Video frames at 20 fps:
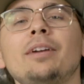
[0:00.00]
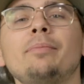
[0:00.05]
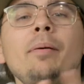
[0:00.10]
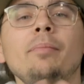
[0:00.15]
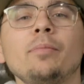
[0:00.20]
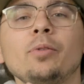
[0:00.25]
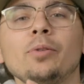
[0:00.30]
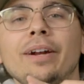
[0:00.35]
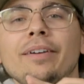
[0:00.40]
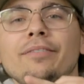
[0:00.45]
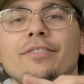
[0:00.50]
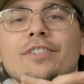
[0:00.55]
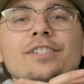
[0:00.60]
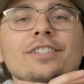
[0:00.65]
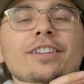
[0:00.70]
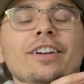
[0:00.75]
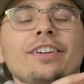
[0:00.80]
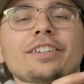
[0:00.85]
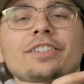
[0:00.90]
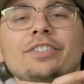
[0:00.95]
remember when I first
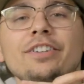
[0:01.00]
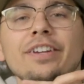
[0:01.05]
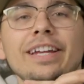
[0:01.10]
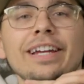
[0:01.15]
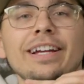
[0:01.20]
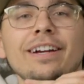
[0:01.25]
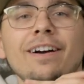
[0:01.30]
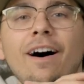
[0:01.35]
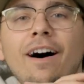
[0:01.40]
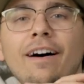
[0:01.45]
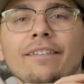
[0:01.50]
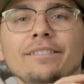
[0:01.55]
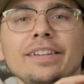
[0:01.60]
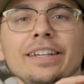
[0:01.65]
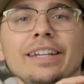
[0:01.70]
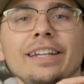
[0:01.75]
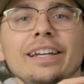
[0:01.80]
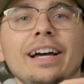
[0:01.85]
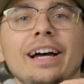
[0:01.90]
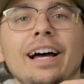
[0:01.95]
started drinking
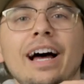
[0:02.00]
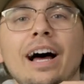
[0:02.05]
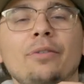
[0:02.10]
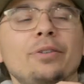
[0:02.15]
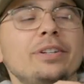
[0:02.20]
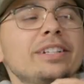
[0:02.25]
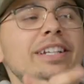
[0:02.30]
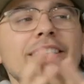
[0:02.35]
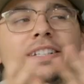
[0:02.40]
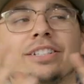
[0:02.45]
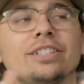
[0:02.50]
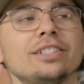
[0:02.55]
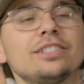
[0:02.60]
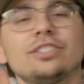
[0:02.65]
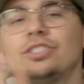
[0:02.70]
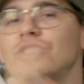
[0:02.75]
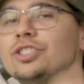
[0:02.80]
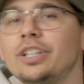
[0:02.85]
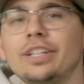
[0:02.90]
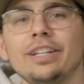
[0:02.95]
coffee, I would get
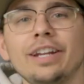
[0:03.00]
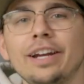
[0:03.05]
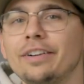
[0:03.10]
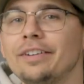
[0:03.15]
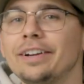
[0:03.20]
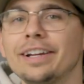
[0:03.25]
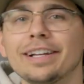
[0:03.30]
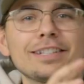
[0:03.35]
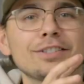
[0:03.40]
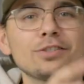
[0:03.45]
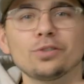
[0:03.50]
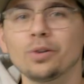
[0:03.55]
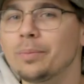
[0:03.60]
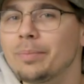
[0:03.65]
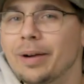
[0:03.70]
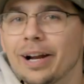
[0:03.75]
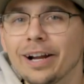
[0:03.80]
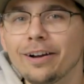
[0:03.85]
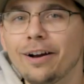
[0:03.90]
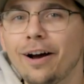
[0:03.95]
just generic store
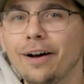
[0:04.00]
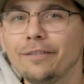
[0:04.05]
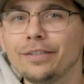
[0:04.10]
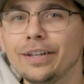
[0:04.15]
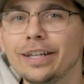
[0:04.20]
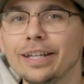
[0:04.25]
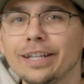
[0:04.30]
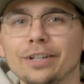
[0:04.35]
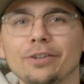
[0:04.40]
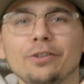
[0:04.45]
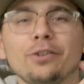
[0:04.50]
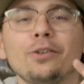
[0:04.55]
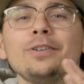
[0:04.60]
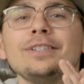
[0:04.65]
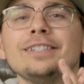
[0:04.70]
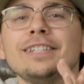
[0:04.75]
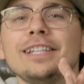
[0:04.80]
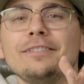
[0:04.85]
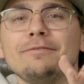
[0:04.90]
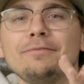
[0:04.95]
brand coffee and it would
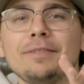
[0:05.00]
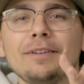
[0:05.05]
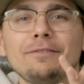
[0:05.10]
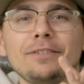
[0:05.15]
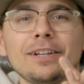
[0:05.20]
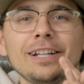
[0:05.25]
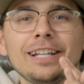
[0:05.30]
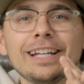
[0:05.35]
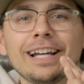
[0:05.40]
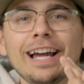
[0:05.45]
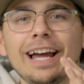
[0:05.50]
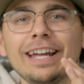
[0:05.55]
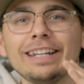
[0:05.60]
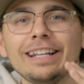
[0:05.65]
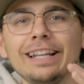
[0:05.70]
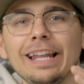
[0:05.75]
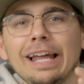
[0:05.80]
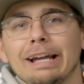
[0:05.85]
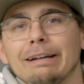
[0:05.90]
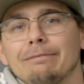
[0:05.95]
always leave me feeling kind
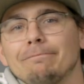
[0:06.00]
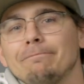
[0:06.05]
of like,